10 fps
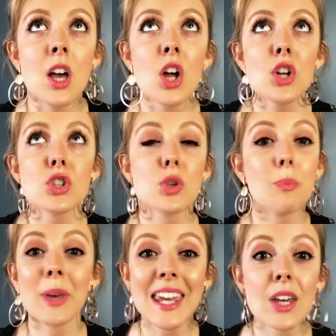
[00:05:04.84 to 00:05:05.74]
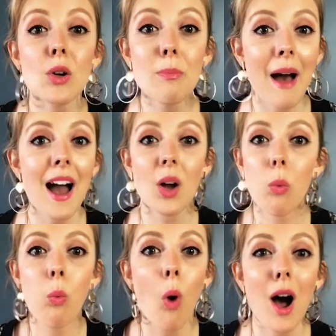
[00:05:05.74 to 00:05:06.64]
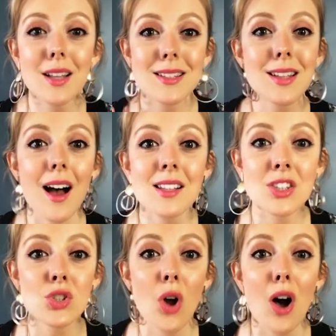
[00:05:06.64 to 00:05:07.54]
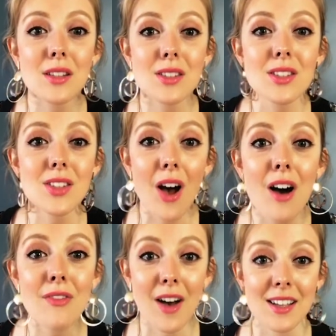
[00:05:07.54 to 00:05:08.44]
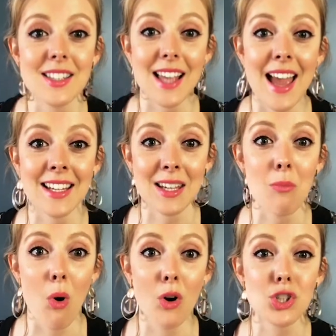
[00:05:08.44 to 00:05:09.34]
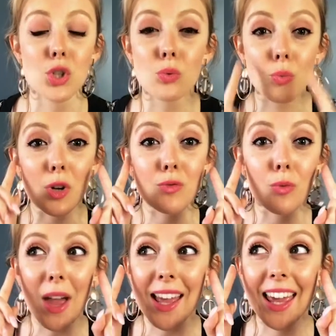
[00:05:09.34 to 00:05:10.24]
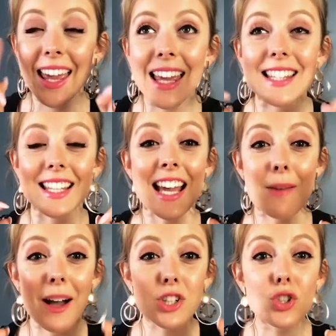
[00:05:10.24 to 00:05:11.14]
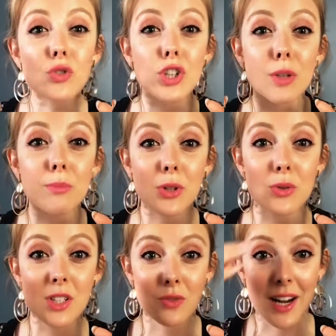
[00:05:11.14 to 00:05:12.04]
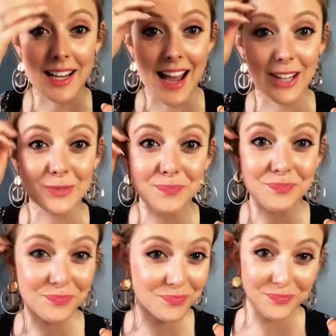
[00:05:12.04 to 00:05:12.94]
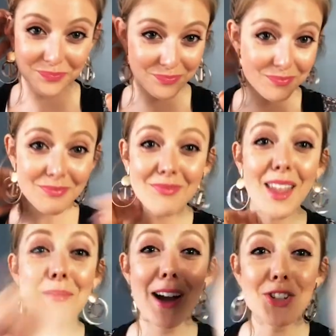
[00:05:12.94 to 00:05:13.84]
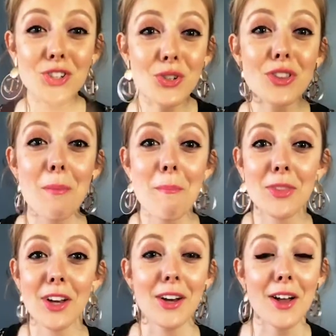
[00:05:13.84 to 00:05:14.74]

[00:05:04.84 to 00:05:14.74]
to peel back what does not serve us anymore, to imagine you're a computer right now. Imagine you're the